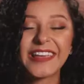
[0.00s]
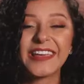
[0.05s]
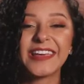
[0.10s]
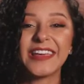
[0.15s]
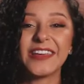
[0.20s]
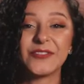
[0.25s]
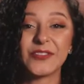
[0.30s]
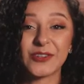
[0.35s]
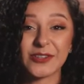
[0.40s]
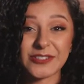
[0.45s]

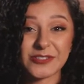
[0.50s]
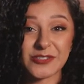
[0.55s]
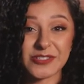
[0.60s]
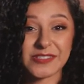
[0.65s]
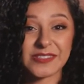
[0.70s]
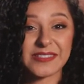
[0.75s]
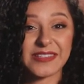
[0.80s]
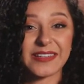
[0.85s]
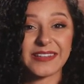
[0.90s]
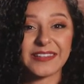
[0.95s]
If you're
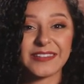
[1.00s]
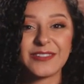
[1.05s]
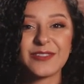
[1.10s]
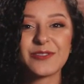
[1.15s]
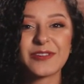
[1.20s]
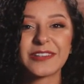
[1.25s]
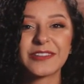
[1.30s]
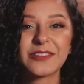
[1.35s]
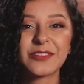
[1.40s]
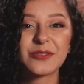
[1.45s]
interested, you
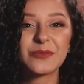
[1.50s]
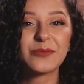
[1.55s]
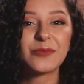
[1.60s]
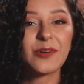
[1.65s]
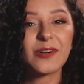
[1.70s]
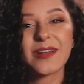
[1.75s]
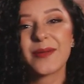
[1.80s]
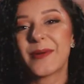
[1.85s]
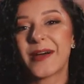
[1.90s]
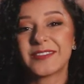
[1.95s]
can learn
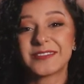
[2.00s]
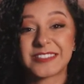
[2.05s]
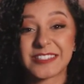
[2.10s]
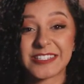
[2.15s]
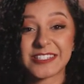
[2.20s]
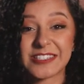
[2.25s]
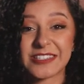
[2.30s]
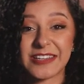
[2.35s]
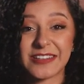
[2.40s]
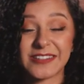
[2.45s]
more about
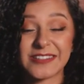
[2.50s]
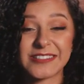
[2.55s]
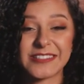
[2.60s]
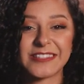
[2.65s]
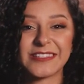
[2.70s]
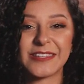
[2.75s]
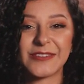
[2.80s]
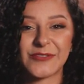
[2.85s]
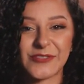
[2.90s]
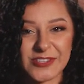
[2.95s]
dictionaries
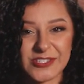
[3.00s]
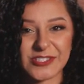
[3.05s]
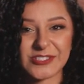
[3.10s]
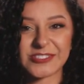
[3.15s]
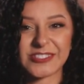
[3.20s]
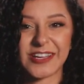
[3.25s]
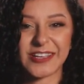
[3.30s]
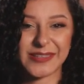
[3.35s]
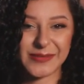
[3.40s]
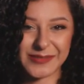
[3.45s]
in the official
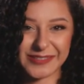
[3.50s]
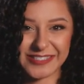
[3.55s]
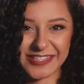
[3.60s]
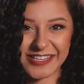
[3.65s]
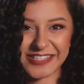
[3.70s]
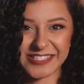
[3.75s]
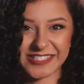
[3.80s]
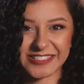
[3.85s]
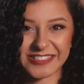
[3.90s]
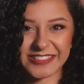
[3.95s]

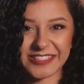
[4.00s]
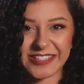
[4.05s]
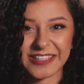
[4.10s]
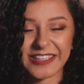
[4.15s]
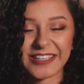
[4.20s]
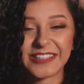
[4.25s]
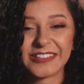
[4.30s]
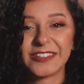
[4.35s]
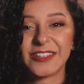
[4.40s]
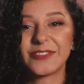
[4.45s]
documentation.
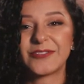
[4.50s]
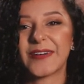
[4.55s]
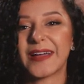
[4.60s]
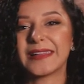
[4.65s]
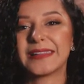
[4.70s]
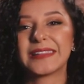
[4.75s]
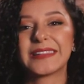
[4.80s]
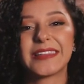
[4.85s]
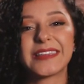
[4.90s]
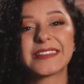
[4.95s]
You'll
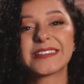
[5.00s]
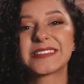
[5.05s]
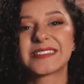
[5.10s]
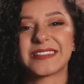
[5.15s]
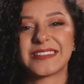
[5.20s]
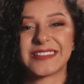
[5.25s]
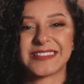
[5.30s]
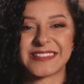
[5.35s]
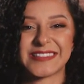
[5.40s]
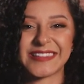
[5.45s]
find links
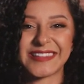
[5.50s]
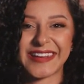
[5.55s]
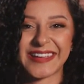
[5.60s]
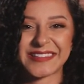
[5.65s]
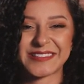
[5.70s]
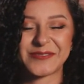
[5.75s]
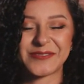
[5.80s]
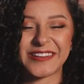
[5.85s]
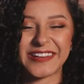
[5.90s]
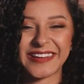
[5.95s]
to this in the
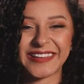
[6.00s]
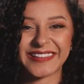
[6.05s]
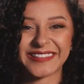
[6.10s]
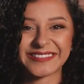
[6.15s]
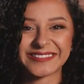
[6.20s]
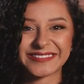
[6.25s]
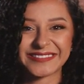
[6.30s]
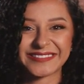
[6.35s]
next reading.